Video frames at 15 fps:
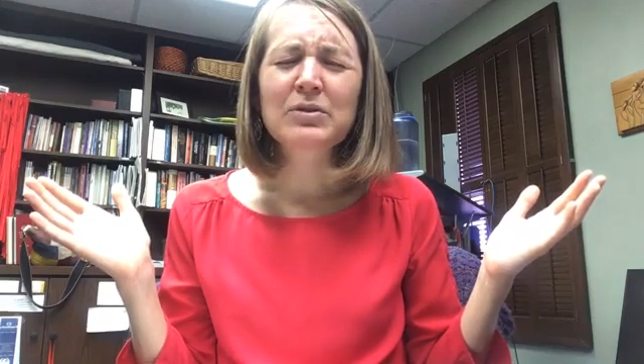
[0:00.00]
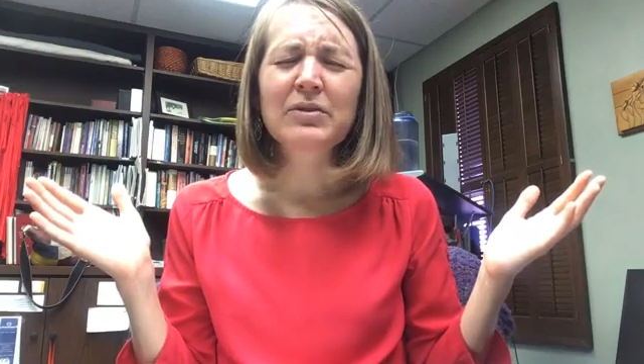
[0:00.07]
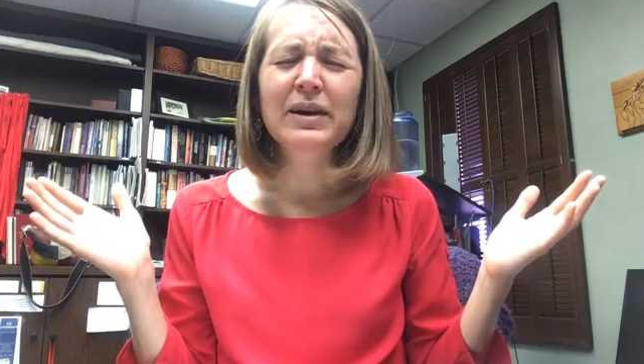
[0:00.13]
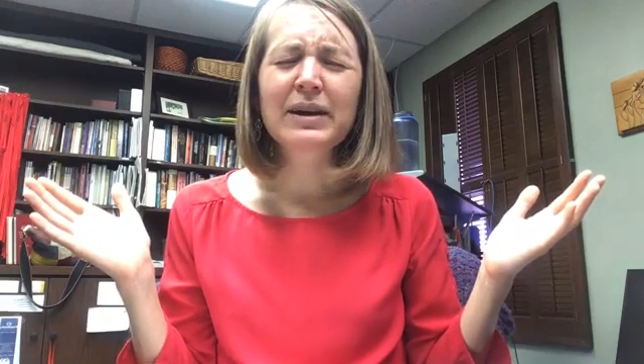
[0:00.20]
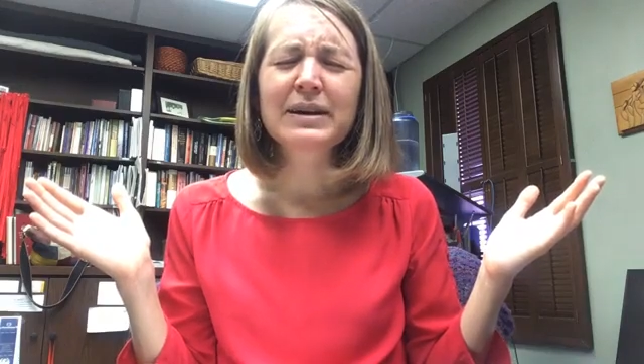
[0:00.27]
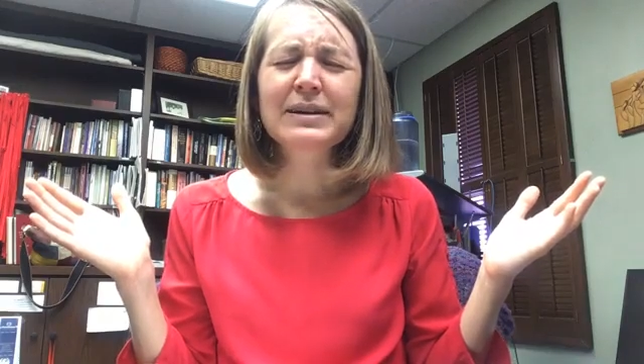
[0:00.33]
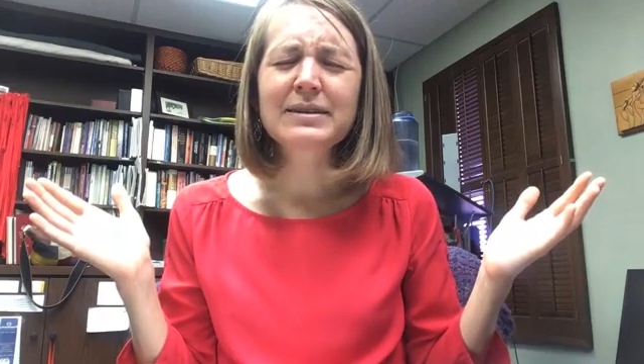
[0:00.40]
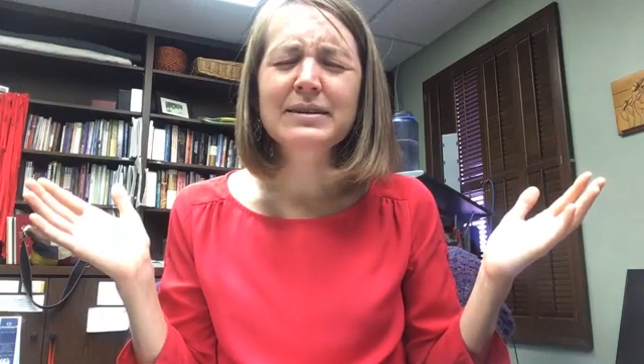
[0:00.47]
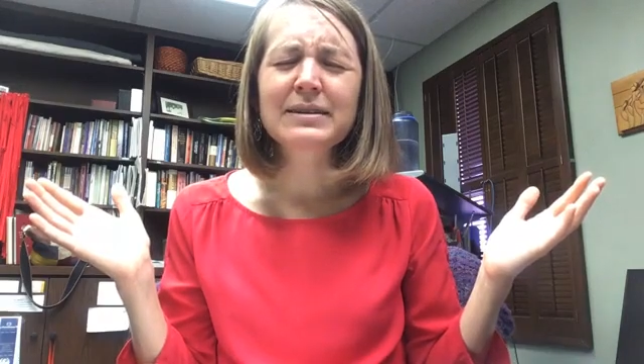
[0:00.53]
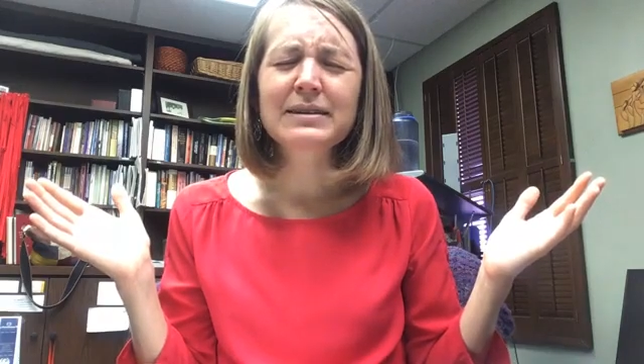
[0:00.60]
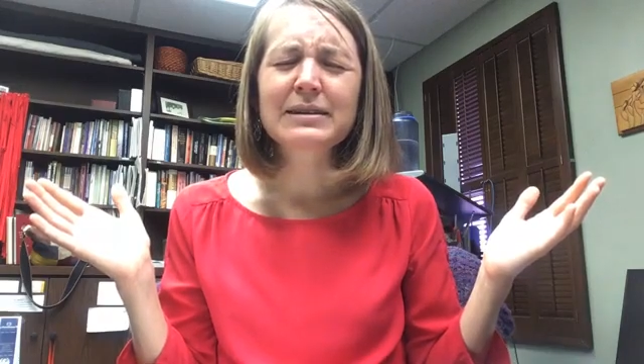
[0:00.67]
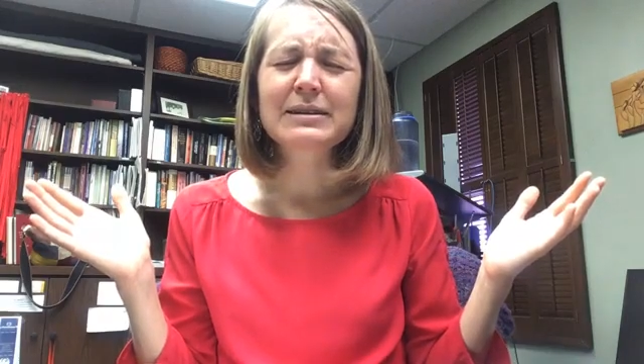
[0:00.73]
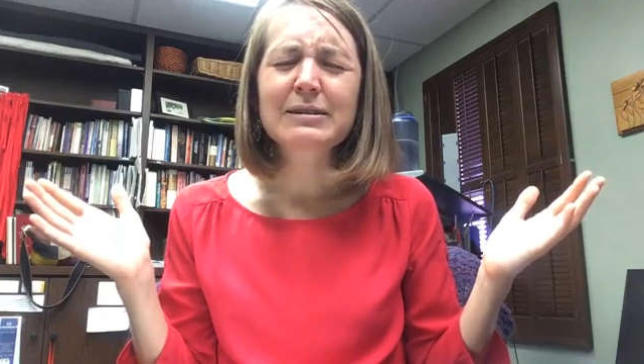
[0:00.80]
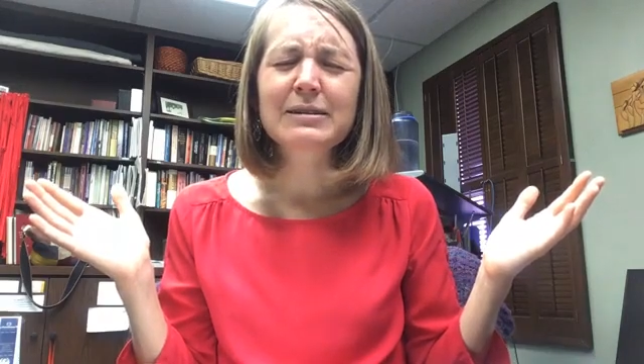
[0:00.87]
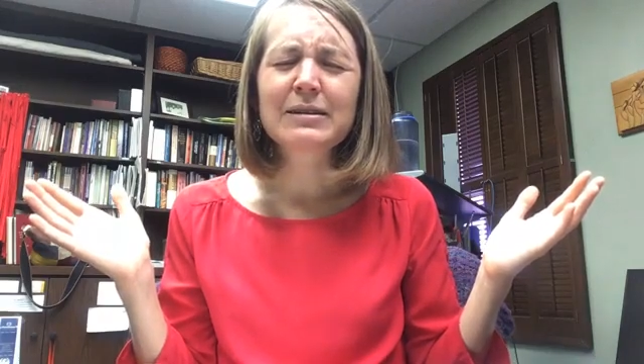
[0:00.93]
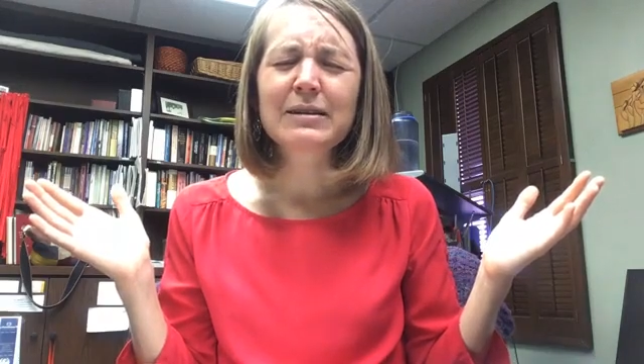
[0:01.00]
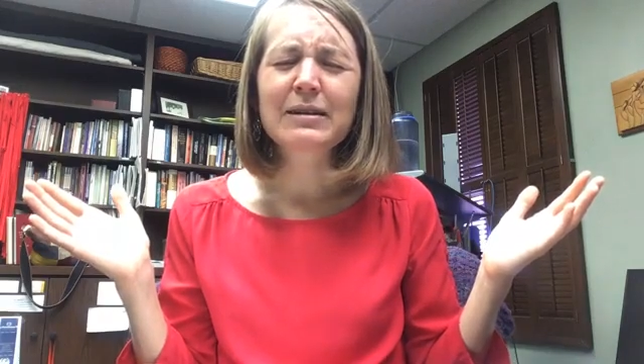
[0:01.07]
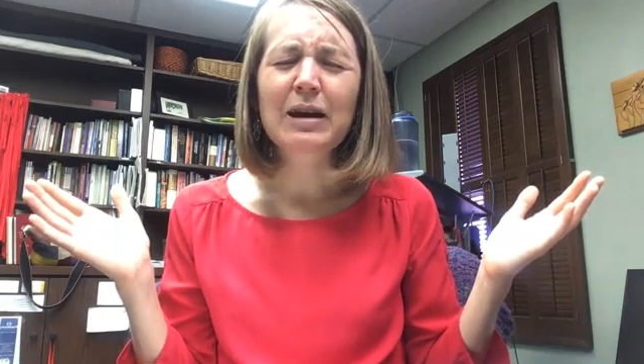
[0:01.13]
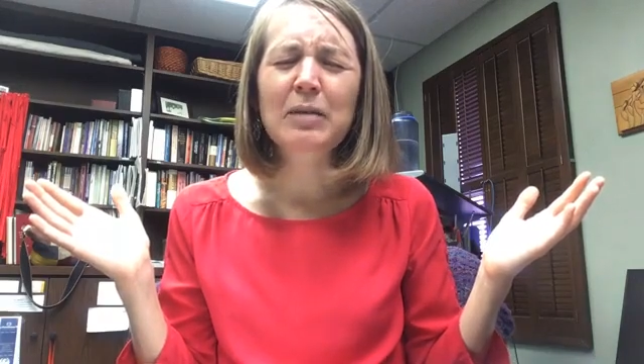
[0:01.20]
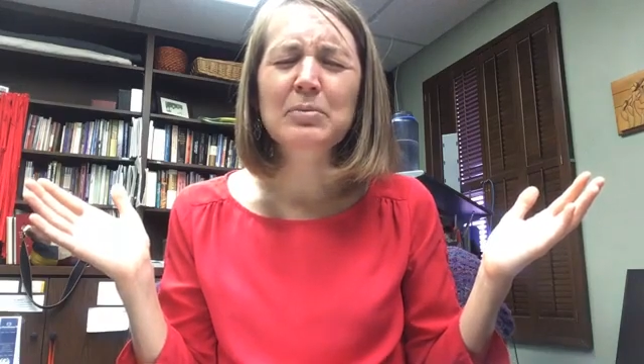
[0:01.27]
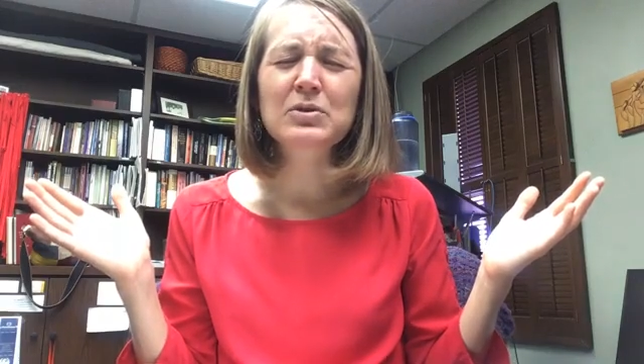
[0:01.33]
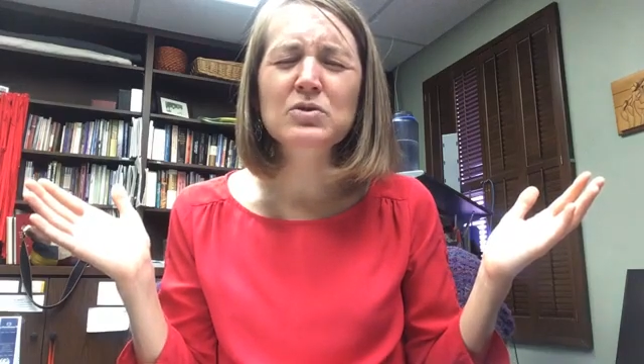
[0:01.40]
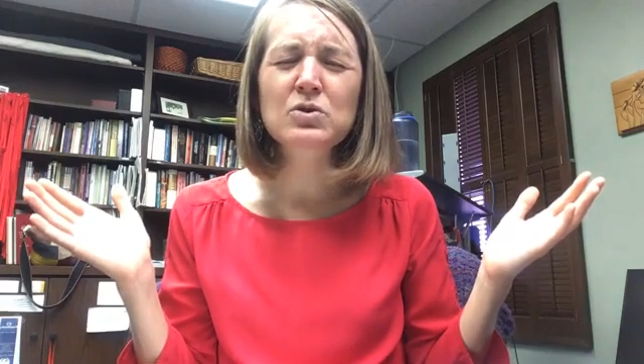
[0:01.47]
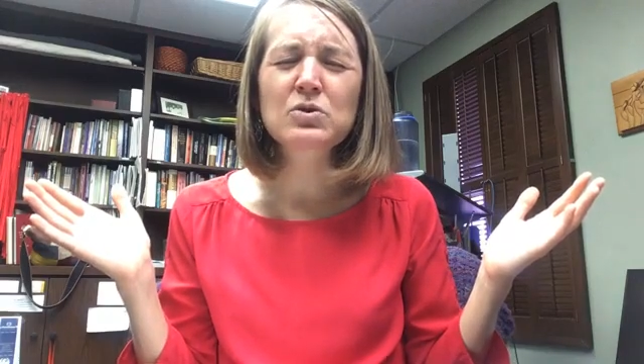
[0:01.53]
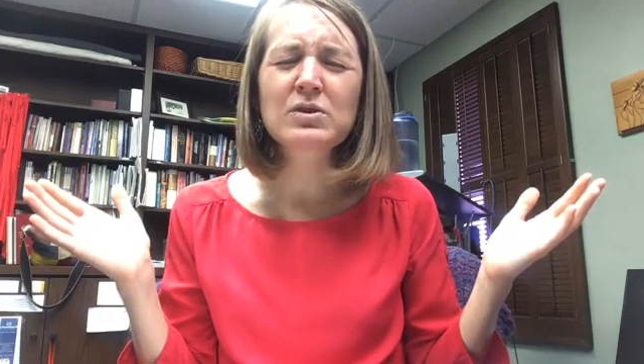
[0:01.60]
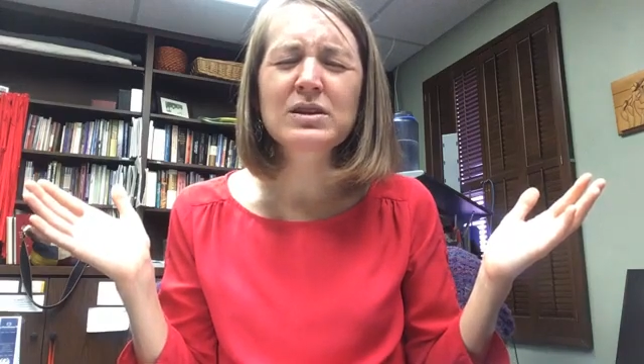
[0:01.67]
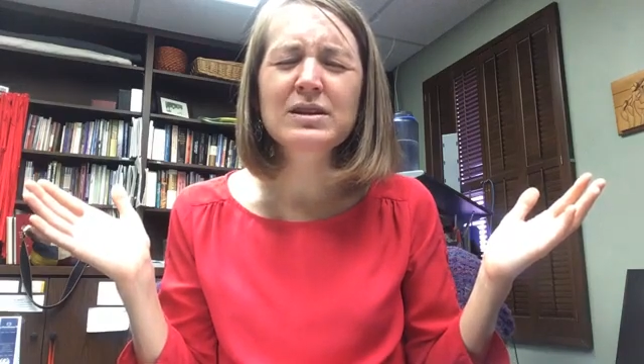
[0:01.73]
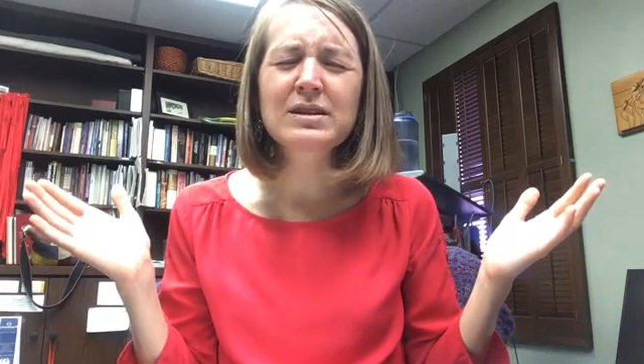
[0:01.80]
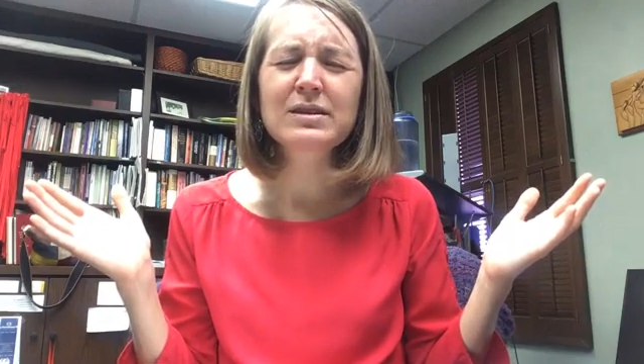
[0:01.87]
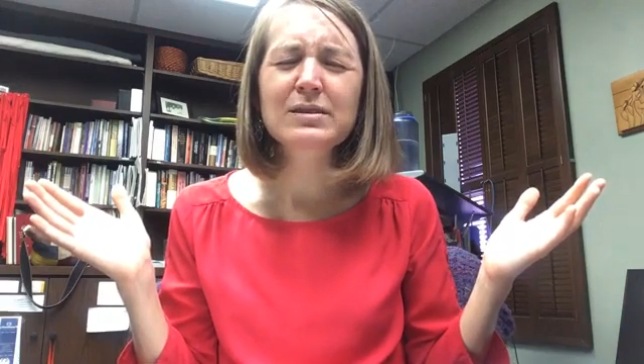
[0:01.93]
Provide
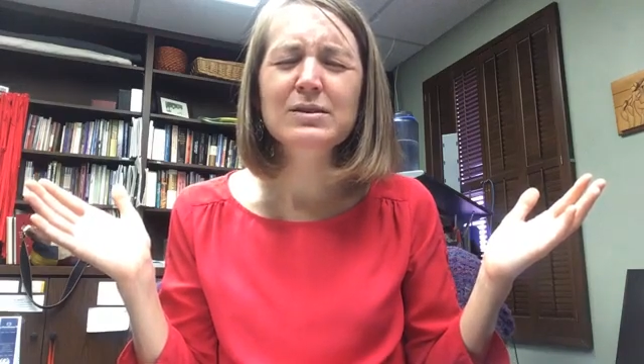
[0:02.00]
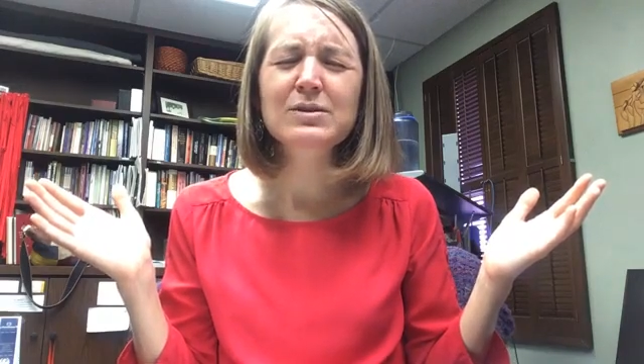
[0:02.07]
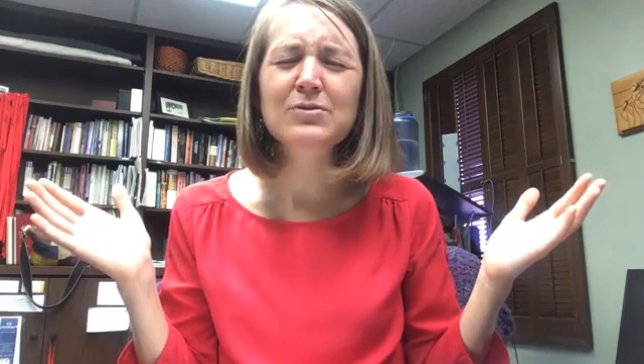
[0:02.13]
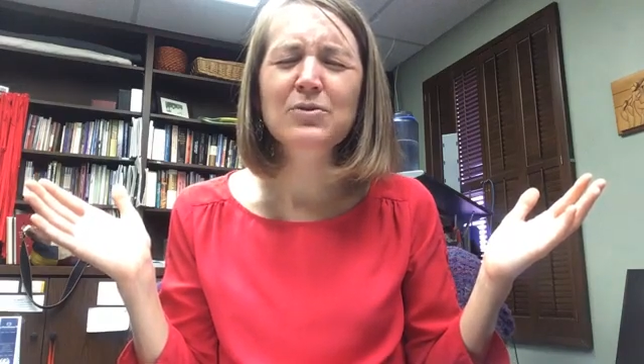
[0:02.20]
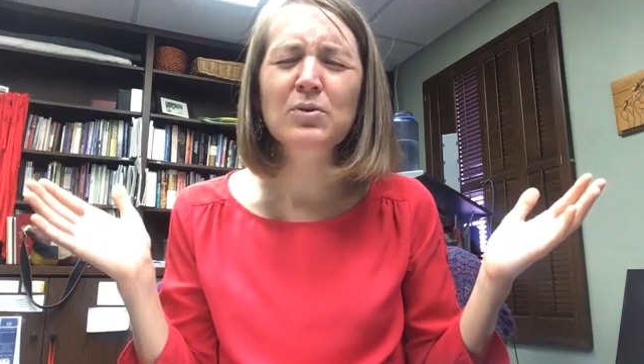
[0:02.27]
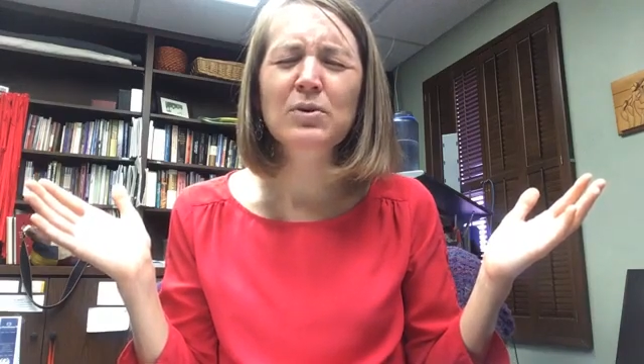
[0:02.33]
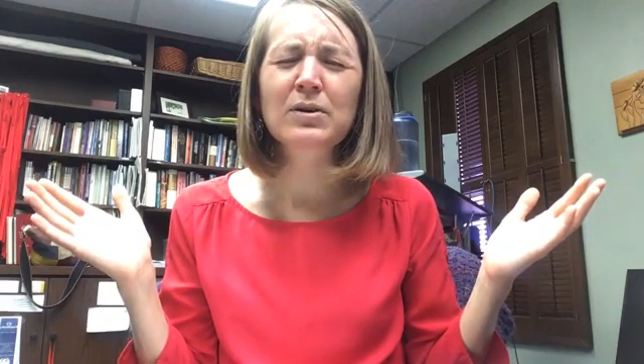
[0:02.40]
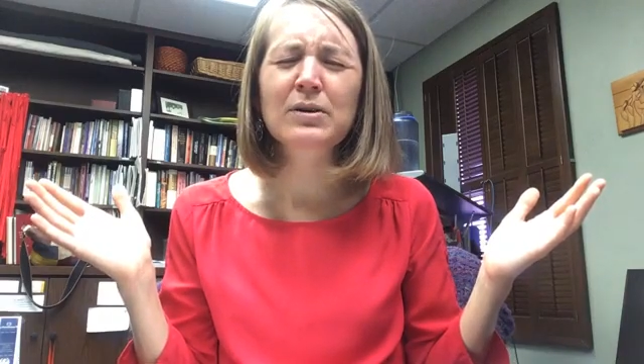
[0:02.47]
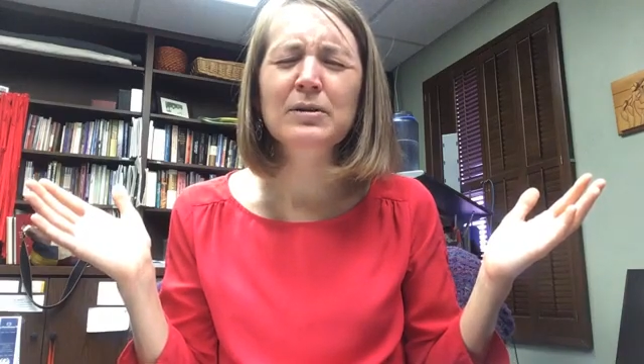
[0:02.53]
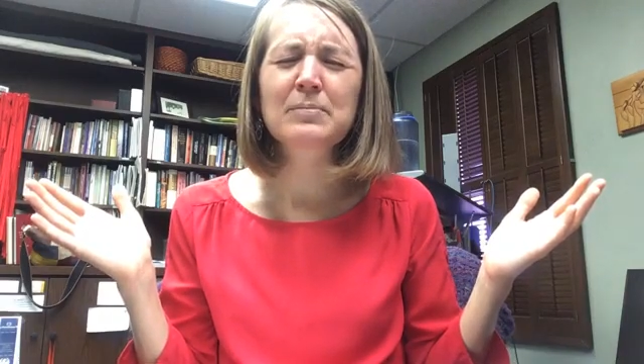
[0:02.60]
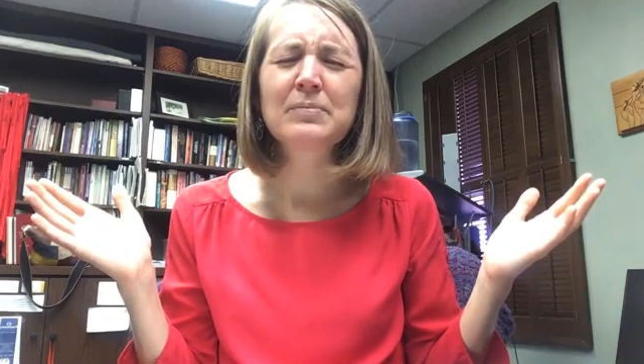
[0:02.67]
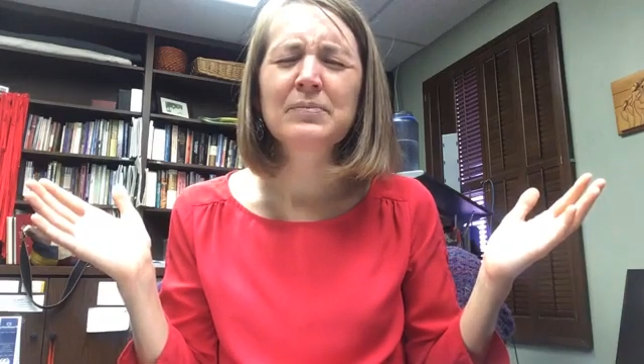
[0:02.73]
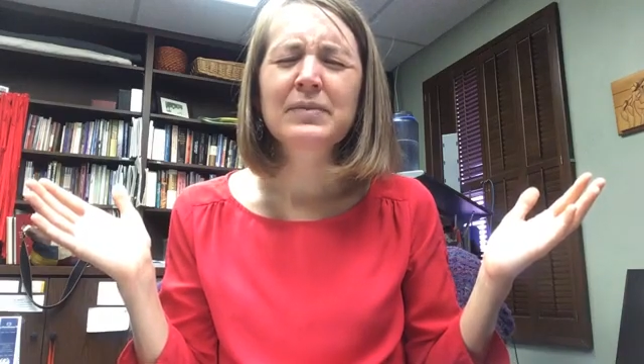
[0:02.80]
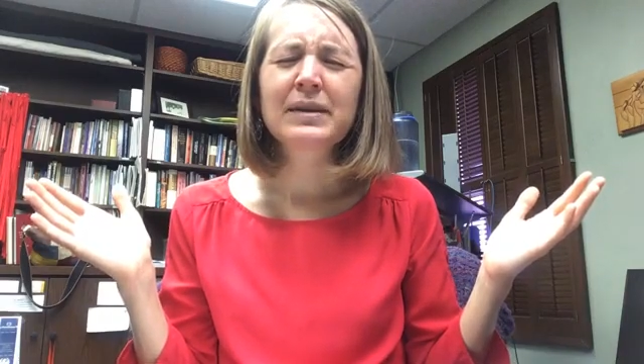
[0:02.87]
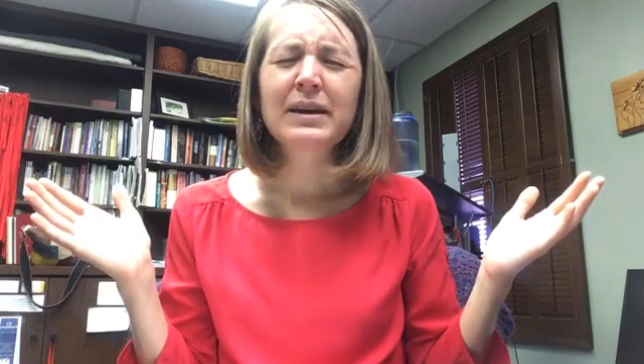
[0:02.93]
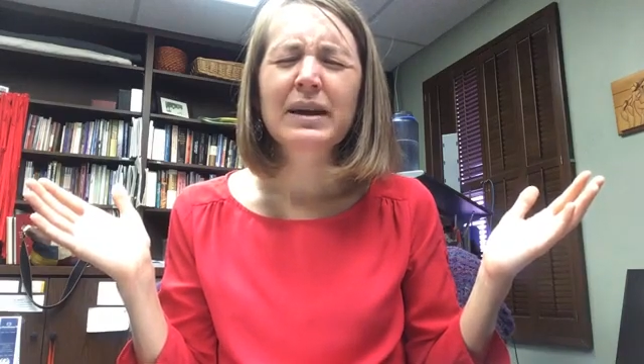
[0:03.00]
opportunities for